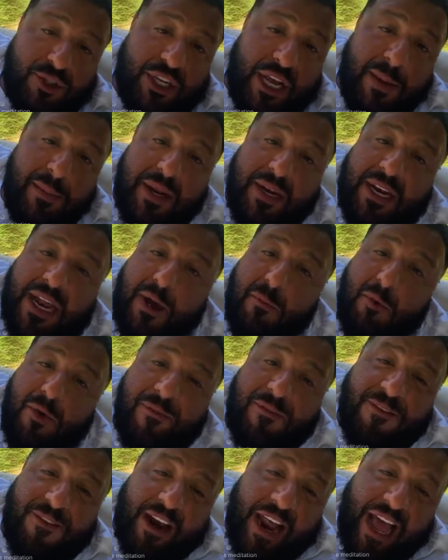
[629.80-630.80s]
Jamie, Let
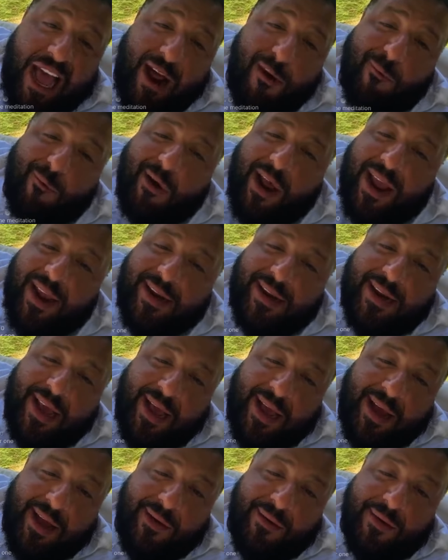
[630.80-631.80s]
One Fly right
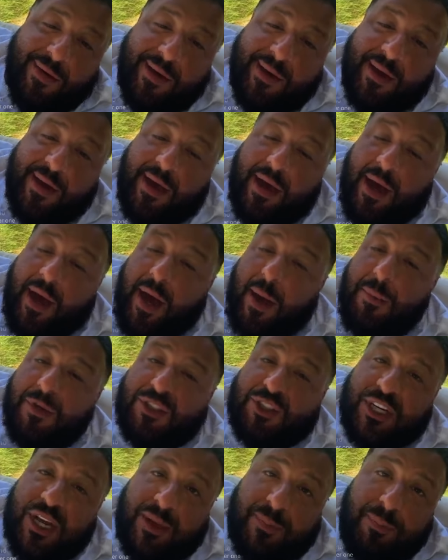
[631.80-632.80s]
now. I'm
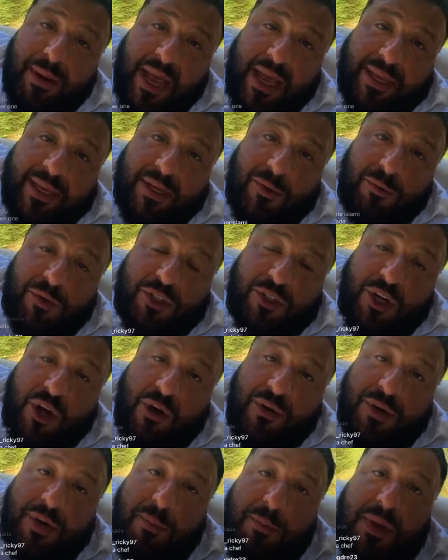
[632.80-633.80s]
going to check back in with
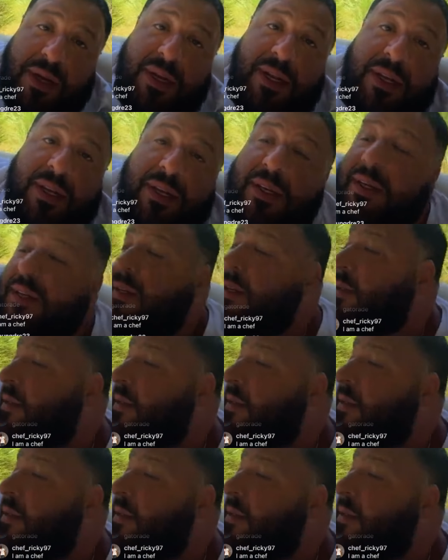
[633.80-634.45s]
y'all in a minute.